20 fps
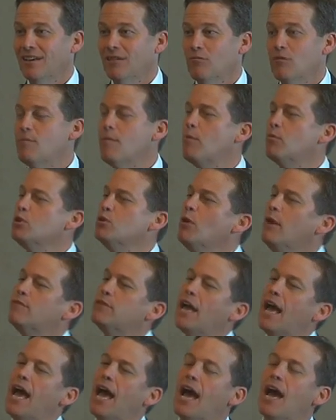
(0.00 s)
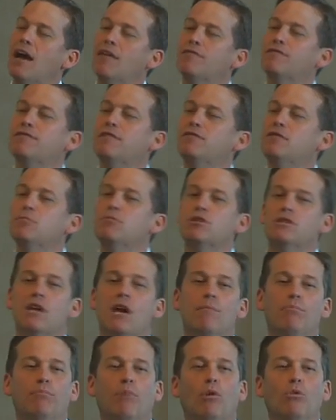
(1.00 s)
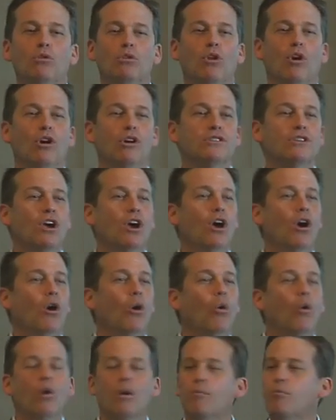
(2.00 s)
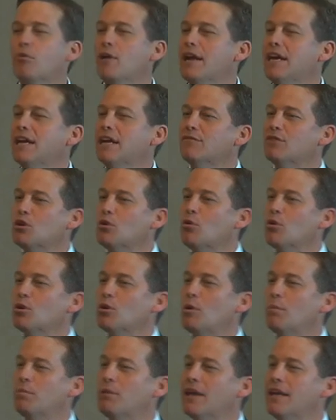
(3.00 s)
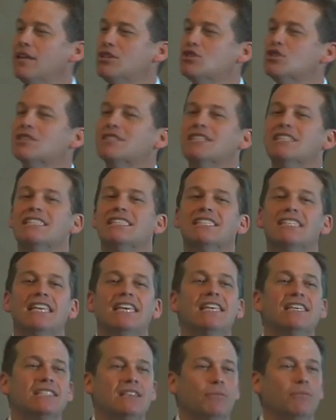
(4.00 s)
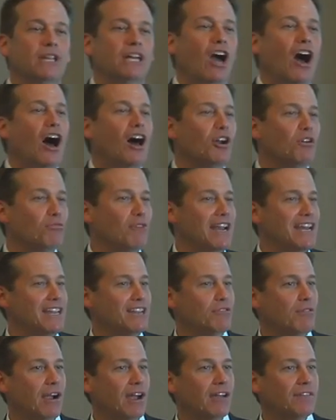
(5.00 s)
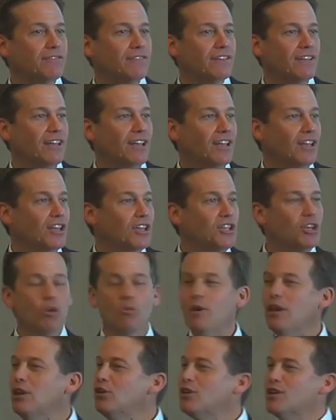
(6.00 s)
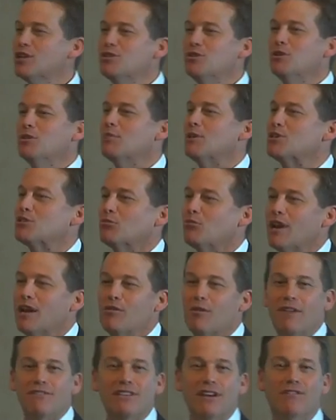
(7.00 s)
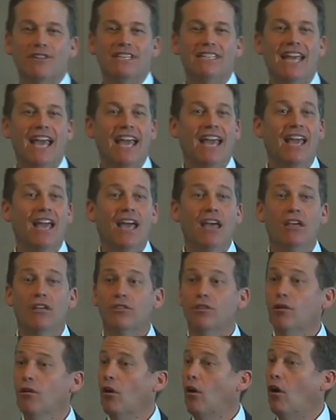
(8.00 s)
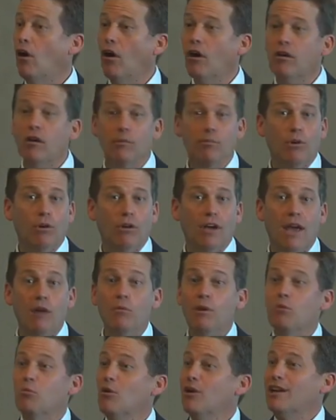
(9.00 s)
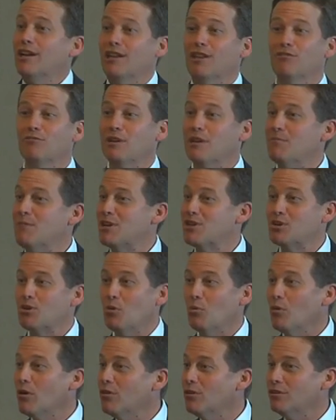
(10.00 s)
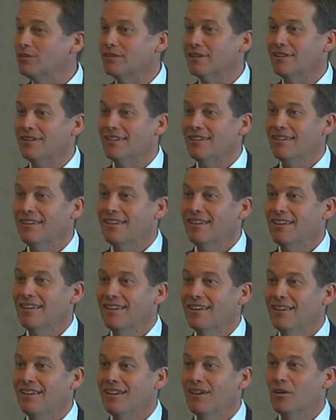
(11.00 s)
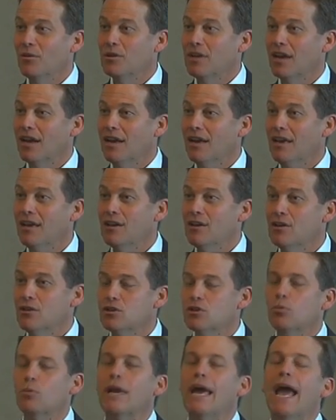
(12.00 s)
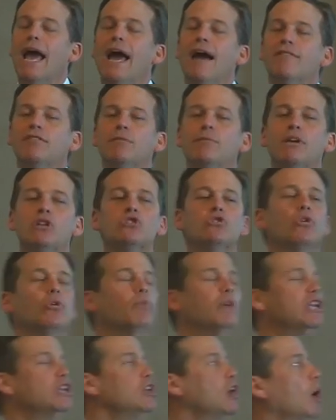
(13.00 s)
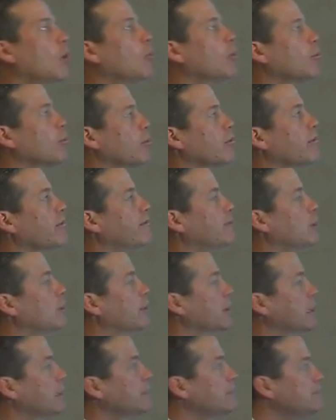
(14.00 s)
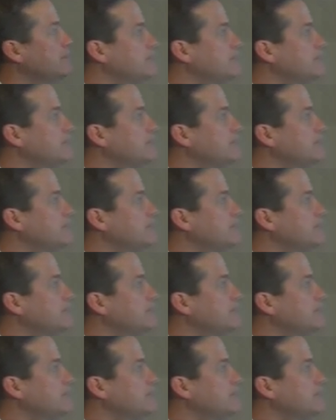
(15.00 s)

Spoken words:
Remember, you have to have 50% bone loss or a breaking of the cortical plate just to see something on a radiograph. You know, we look at two-dimensional radiographs every day. They're horrible, and we work in a three-dimensional world. Okay? So we have to make sure we know what we're reviewing.